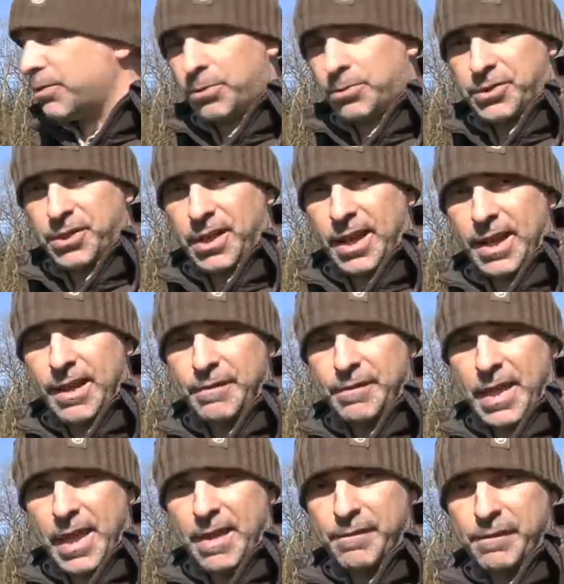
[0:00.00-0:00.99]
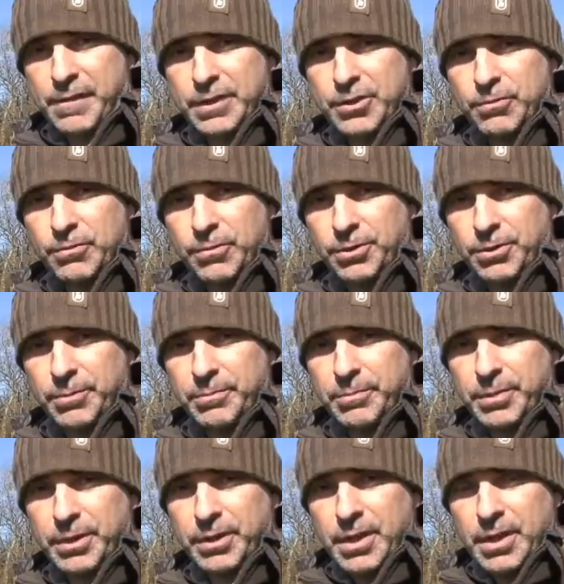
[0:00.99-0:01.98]
once in a blue moon to
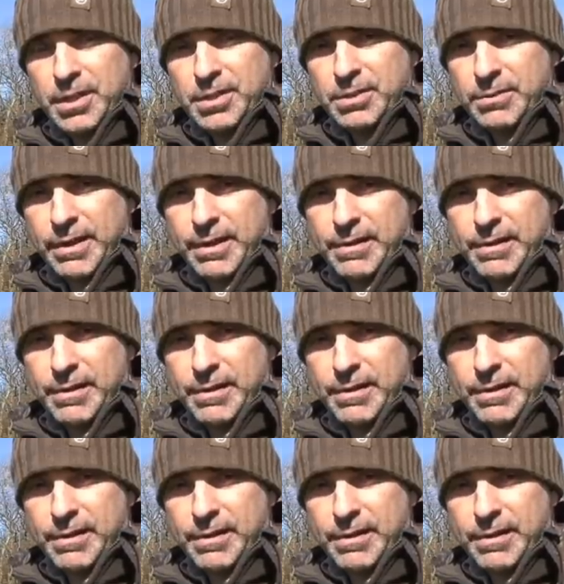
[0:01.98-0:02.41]
now probably